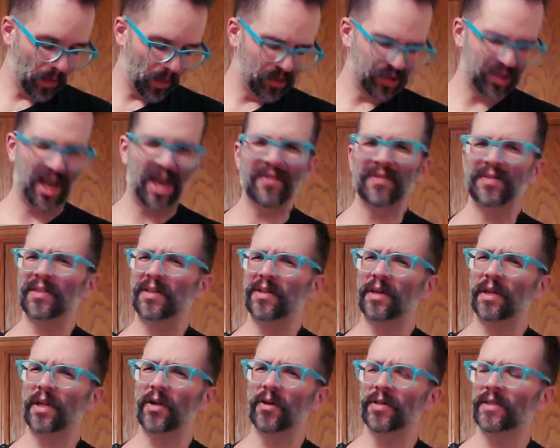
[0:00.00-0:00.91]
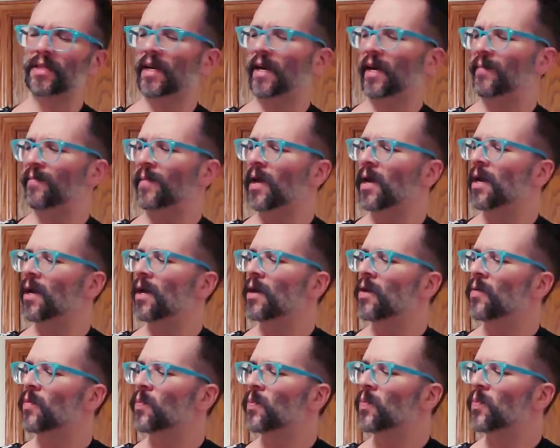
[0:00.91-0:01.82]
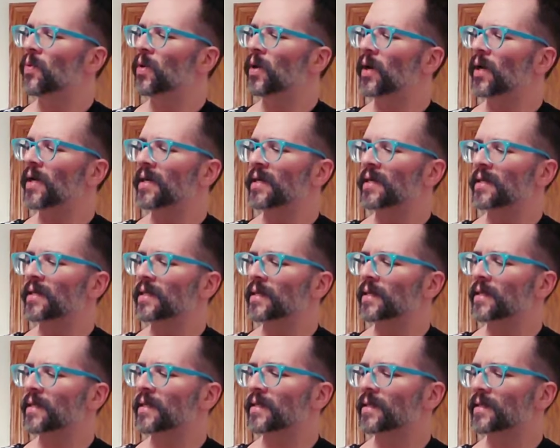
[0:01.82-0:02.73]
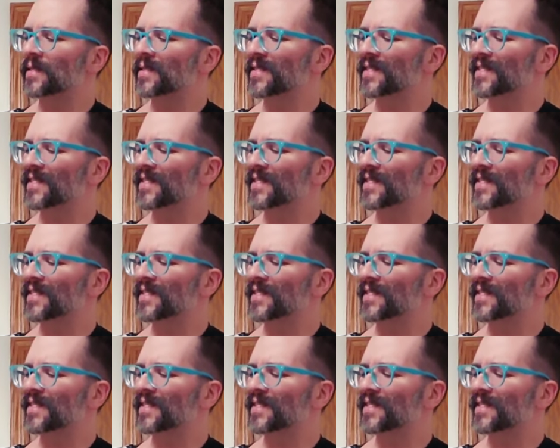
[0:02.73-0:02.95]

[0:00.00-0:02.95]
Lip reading: which I haven't done in a long time. But